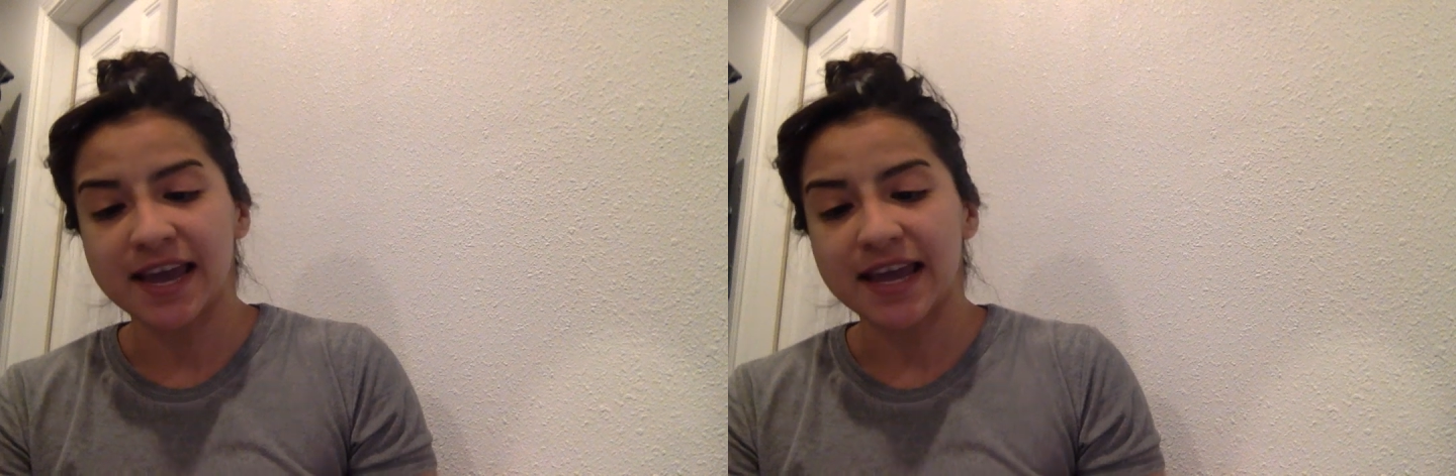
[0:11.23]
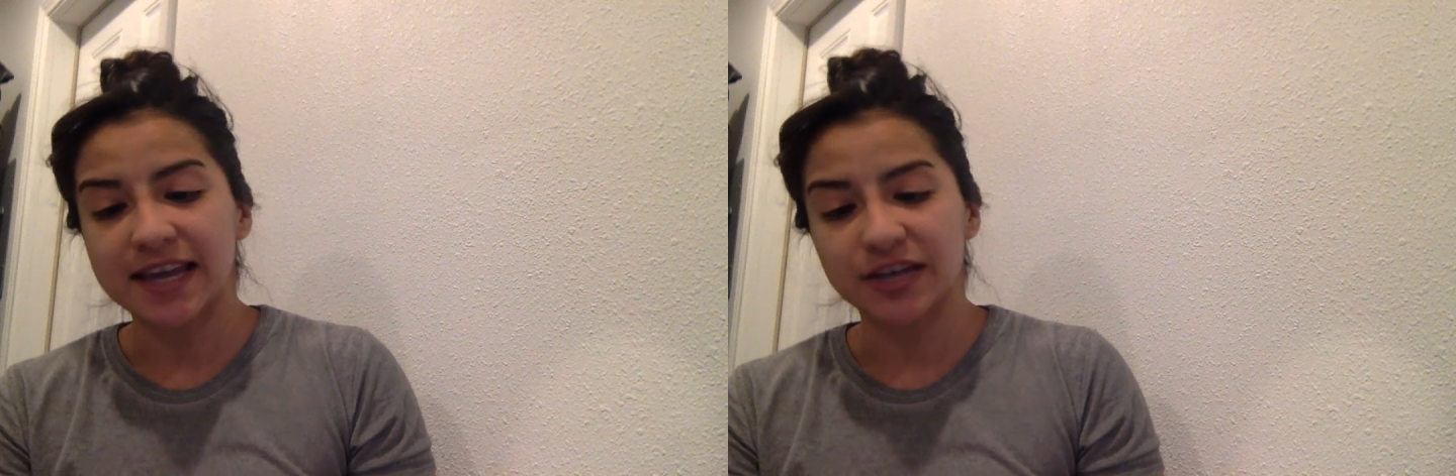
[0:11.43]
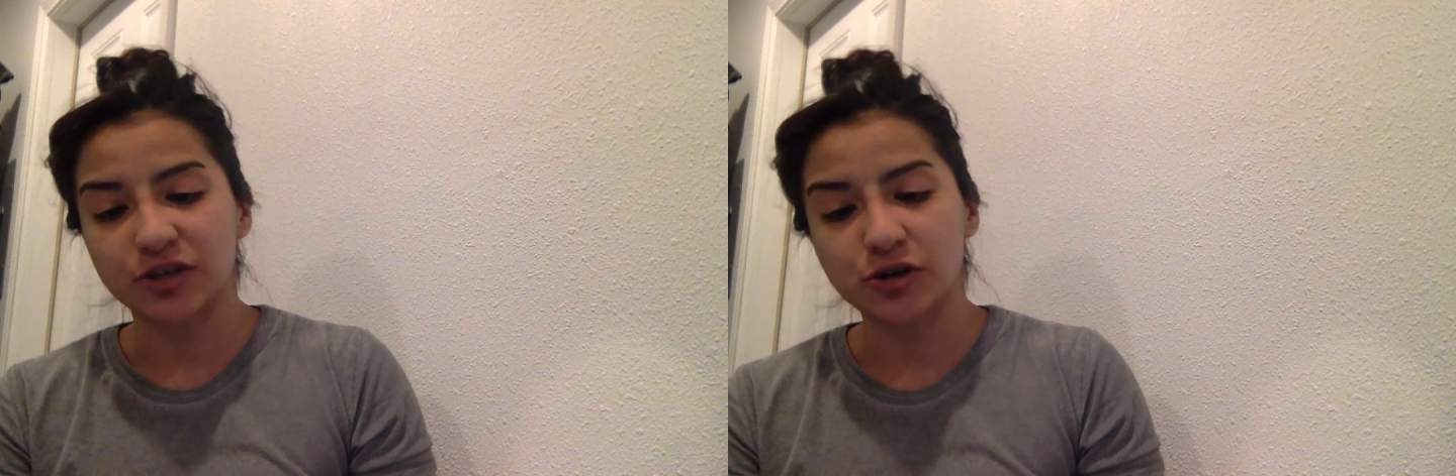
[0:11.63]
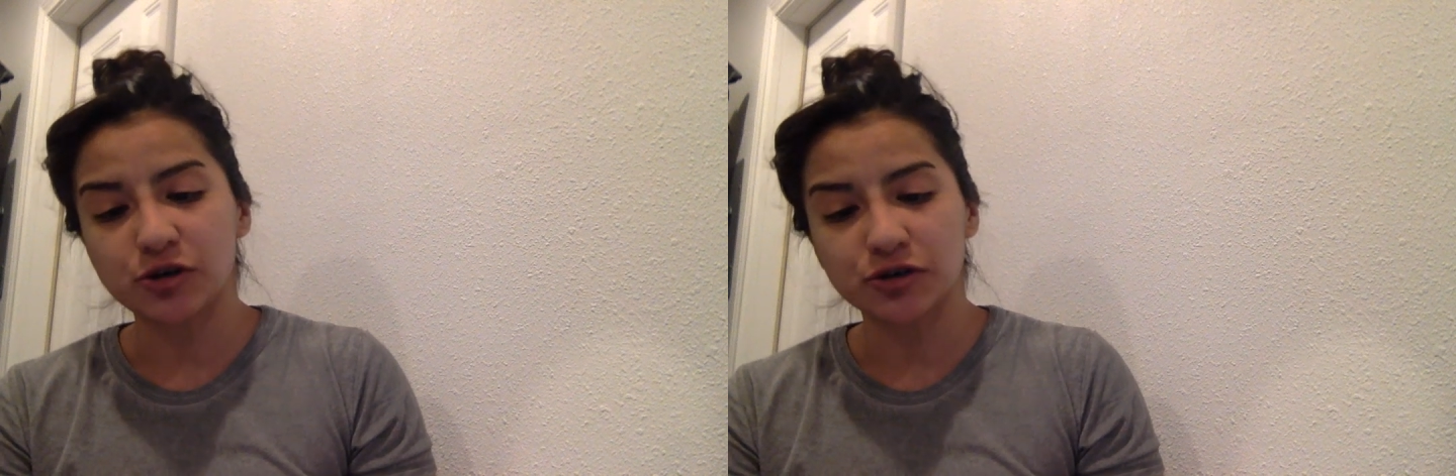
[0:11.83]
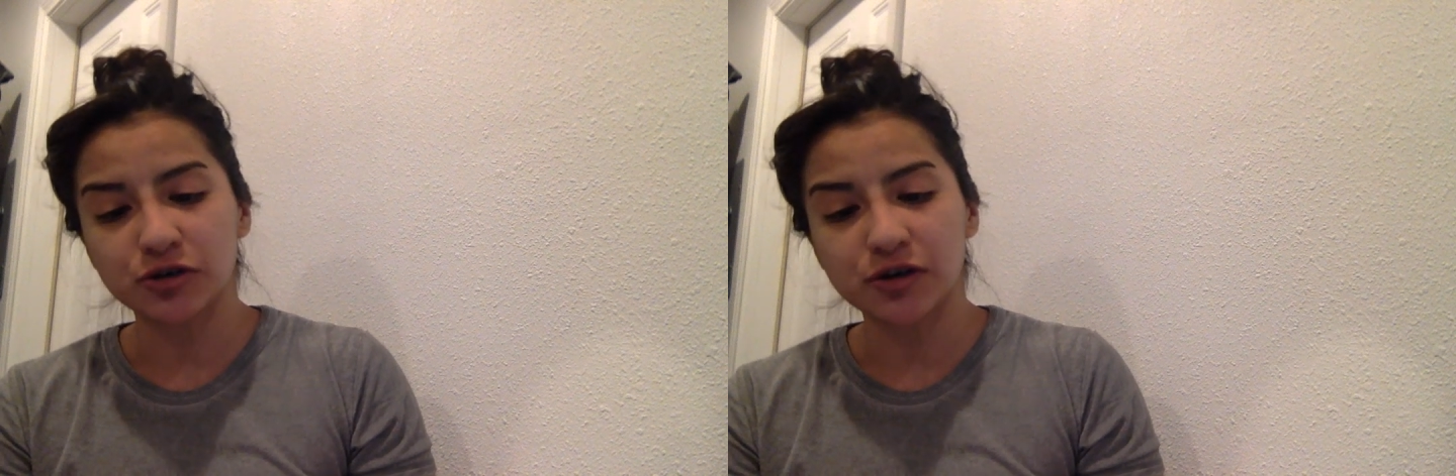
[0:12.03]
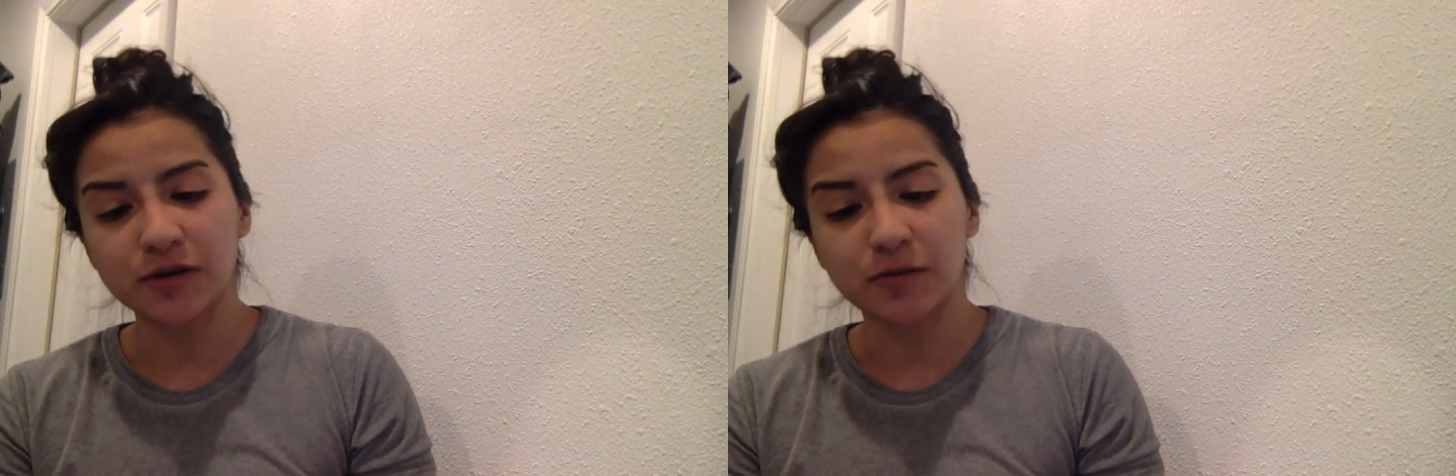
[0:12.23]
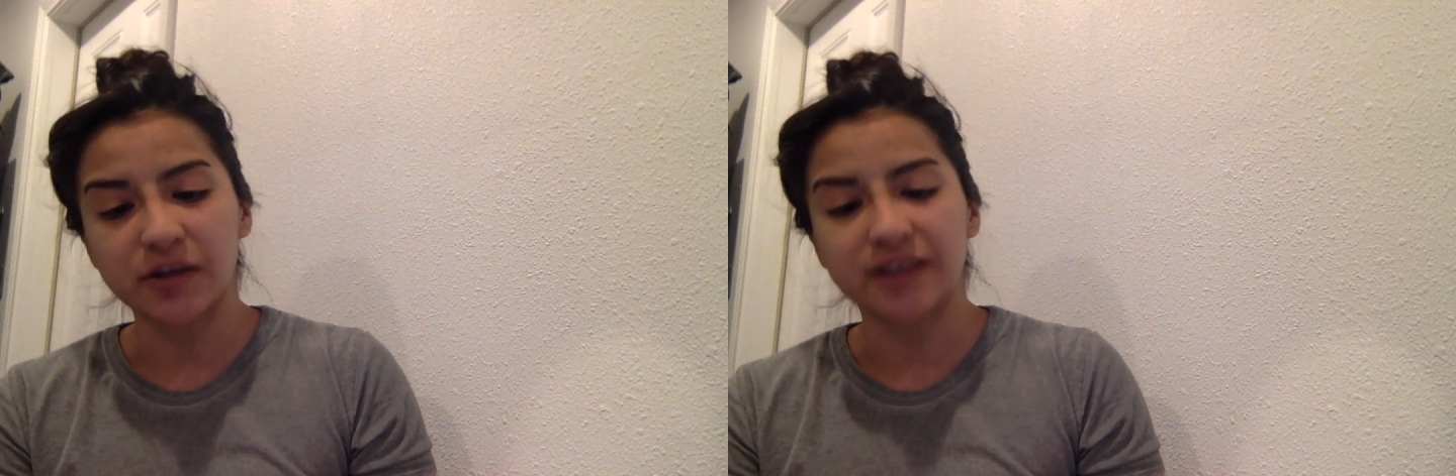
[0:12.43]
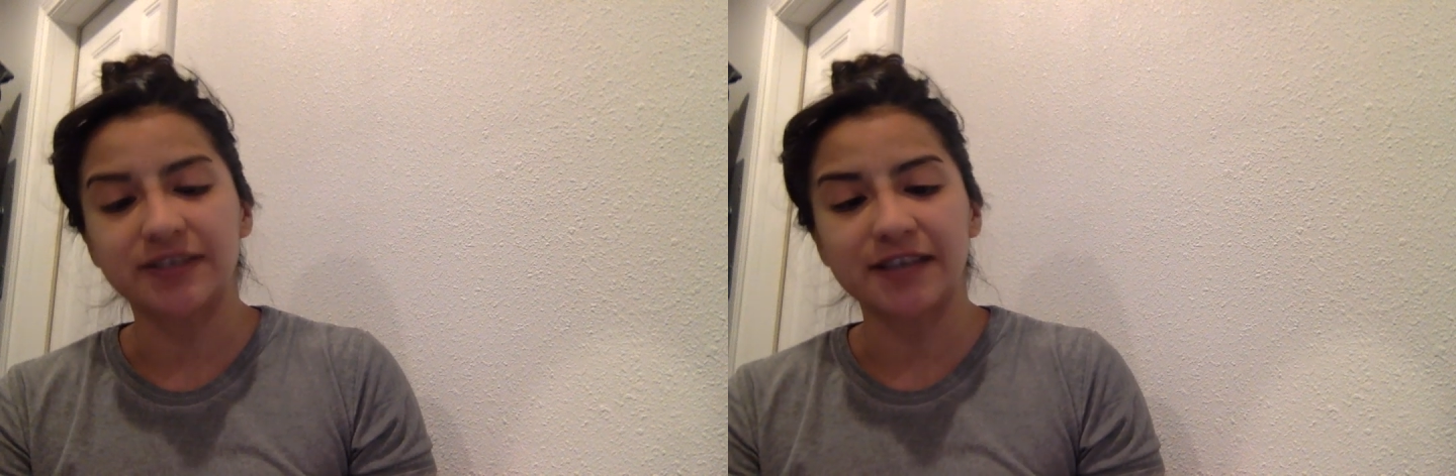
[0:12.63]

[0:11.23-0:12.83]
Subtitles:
in Children with